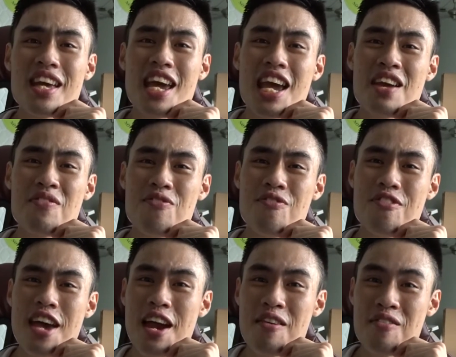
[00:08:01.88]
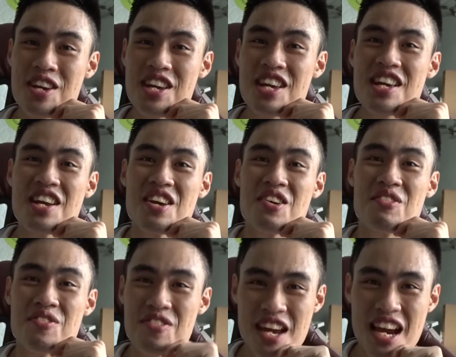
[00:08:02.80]
a very,
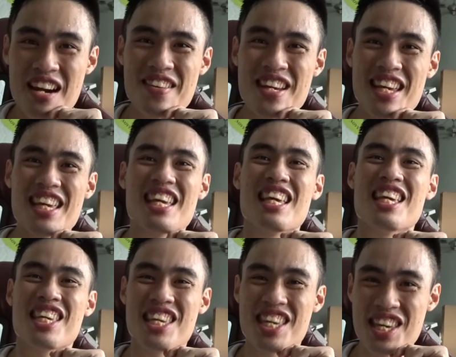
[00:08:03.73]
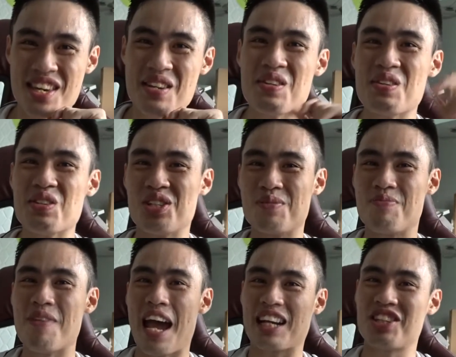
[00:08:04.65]
very huge
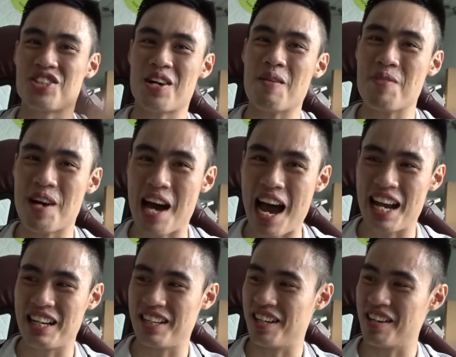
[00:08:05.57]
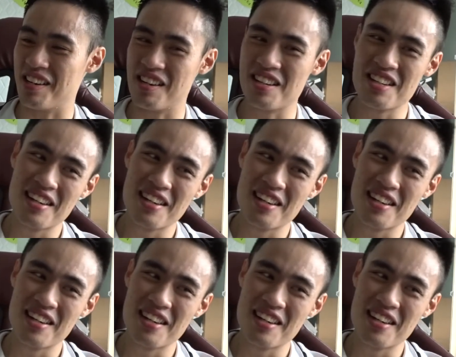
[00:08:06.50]
backdrop behind here.